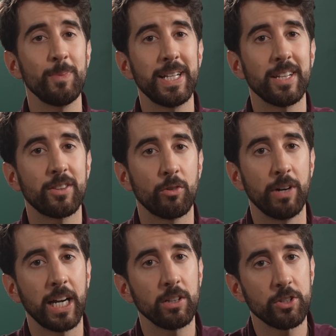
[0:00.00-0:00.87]
mean that the
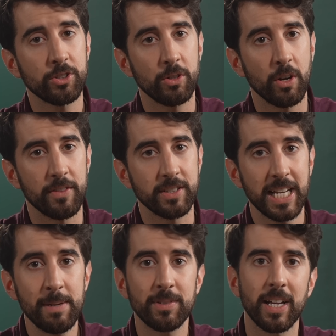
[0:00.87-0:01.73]
regular screw of the
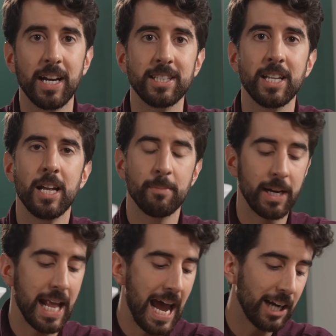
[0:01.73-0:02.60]
same size
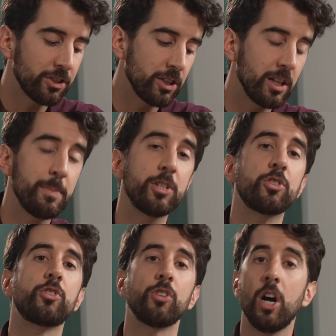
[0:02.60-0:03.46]
might actually be
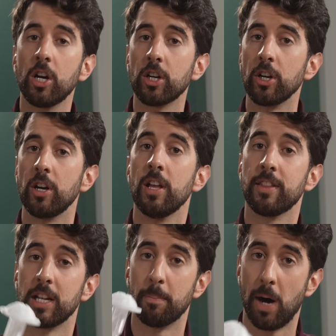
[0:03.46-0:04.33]
stronger
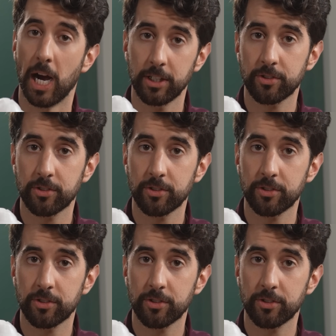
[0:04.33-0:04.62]
than a pocket